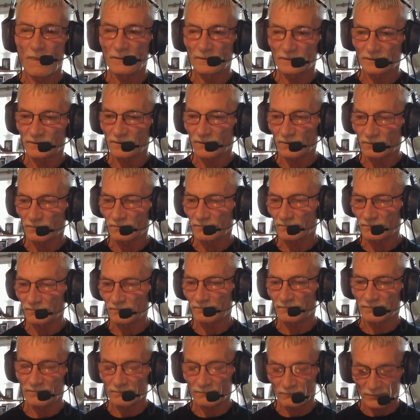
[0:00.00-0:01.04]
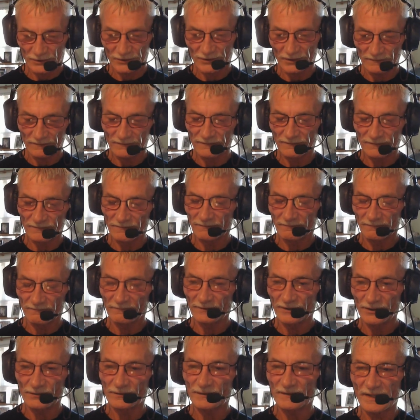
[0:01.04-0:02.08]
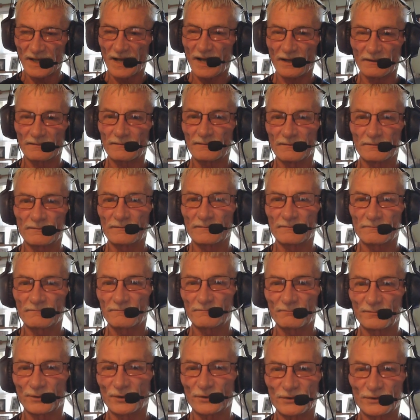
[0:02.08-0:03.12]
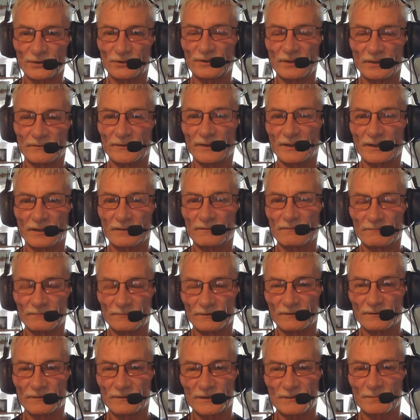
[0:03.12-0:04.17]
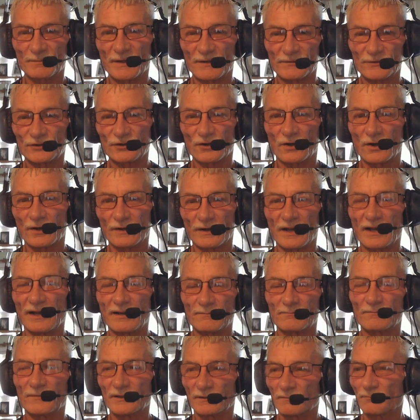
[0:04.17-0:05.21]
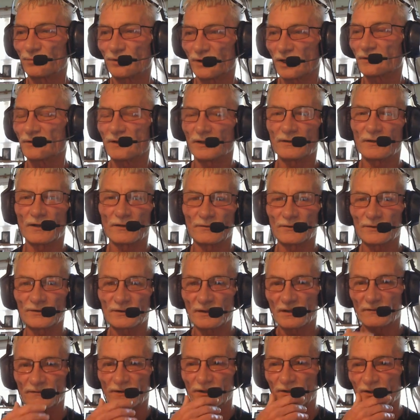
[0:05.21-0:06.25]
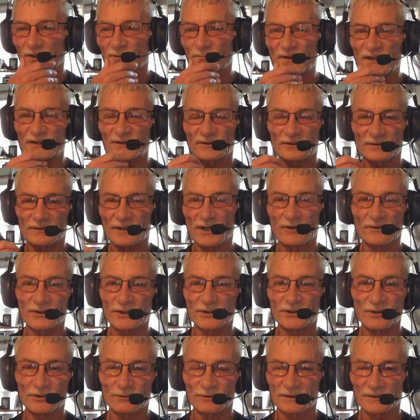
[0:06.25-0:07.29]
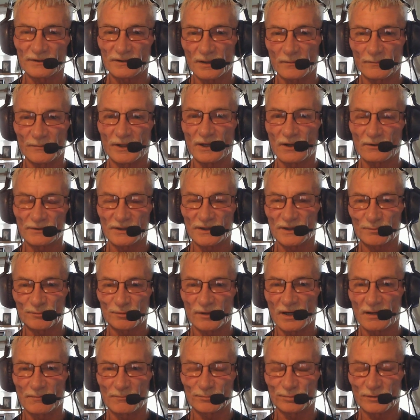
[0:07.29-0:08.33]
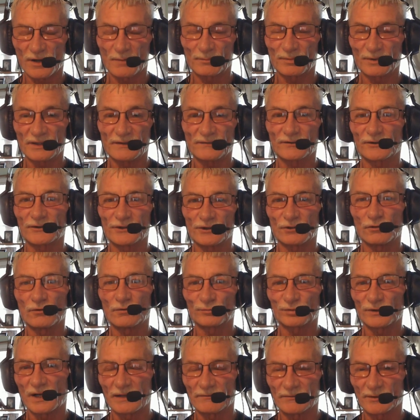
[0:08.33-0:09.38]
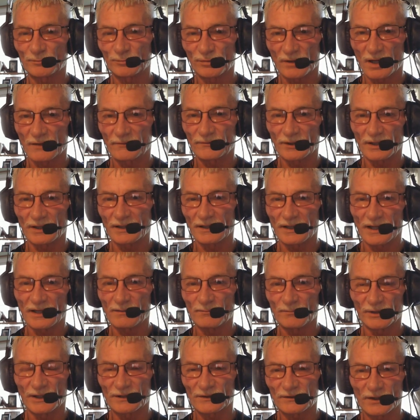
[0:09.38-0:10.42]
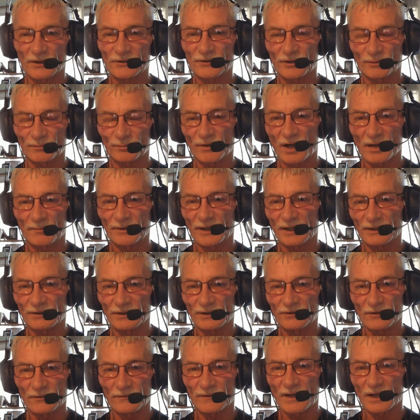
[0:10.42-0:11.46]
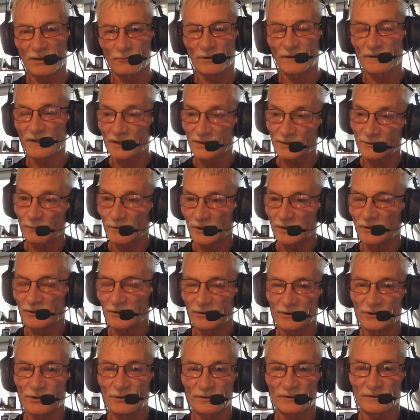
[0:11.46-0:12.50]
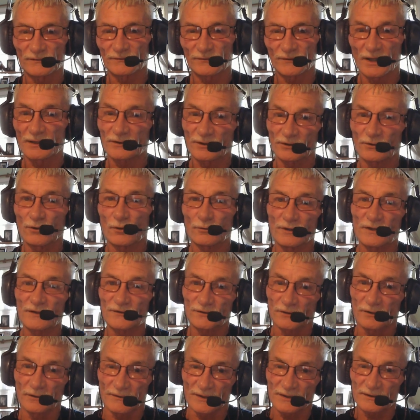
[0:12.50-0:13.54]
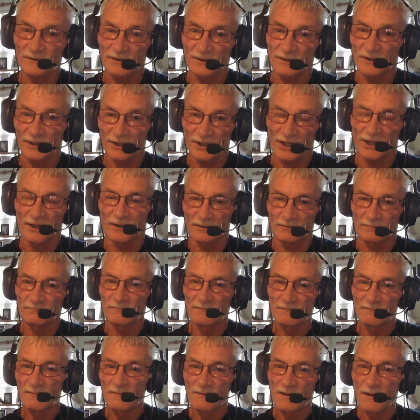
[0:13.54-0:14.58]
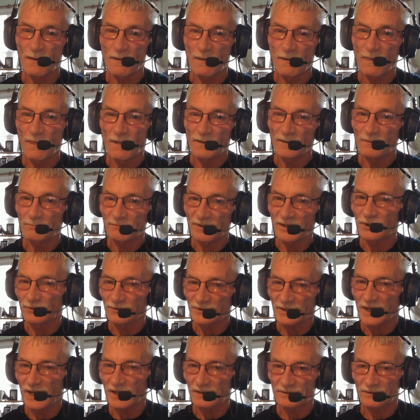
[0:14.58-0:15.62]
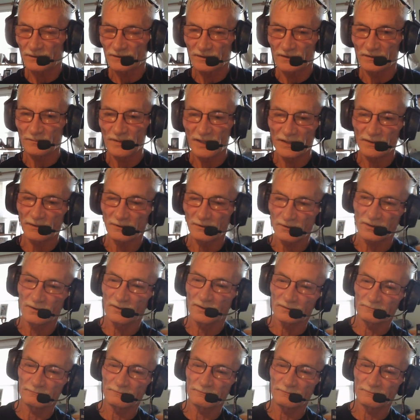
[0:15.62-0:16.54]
So once you've used that birth certificate, Smith John name, and plugged into other stuff there, you basically now you're using someone else's property for your own private profit and gain, but it's not your property to do that with. That's why you're a usufruct and owe the service to the king. Pay our taxes and obey the law.